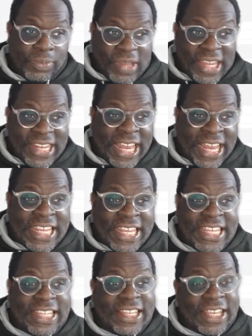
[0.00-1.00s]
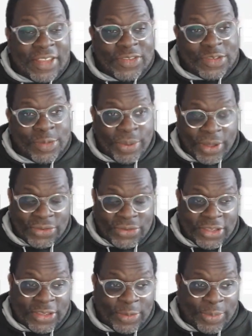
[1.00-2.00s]
Then the Heat against the Bucks.
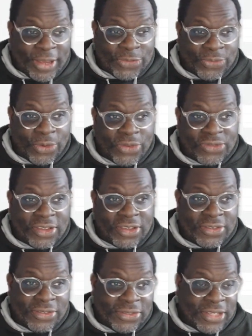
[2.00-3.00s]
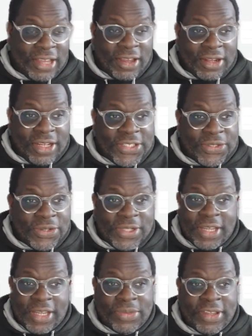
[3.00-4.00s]
On the past four seasons, these two
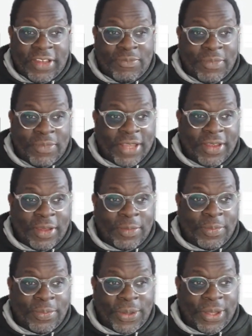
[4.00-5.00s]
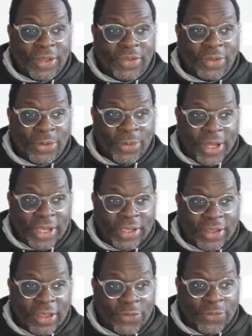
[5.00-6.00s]
teams have met up uh,
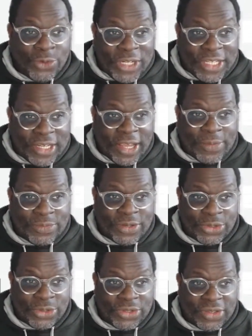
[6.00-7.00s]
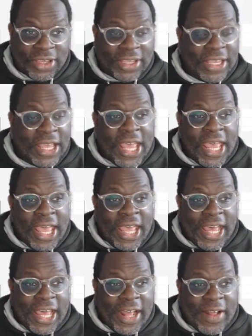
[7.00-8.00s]
twice, uh, three times, I should say,
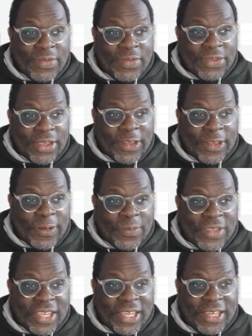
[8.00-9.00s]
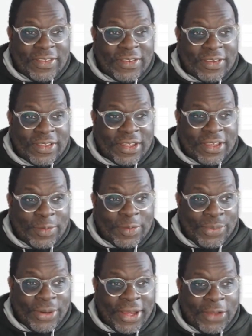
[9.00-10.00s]
and um, the Heat um,
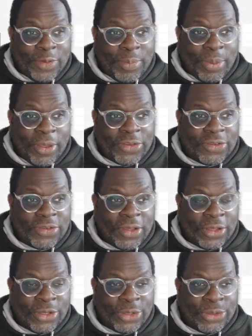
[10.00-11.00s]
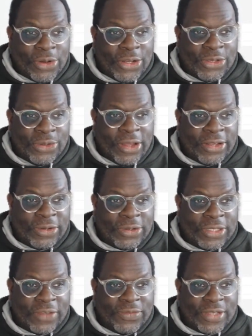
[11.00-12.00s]
blew out the Bucks 130 to
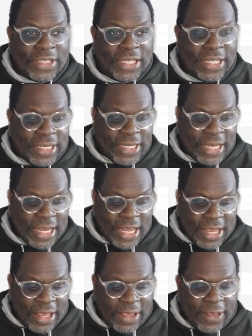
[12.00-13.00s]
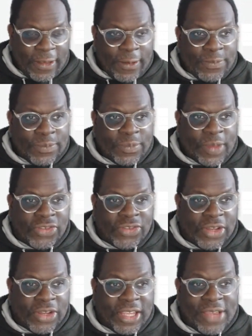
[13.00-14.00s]
117. Um, I
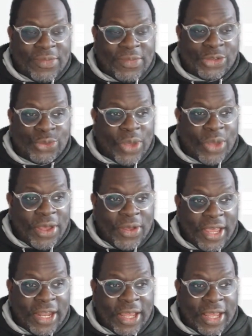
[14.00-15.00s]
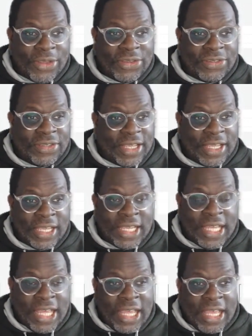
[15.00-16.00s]
saw the game as well, and I must say,
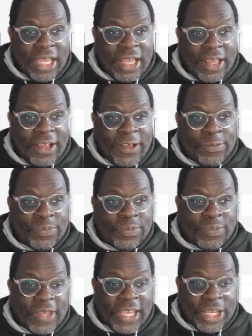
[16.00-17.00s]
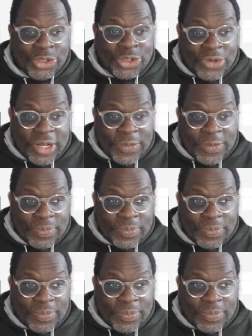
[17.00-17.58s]
um, injury,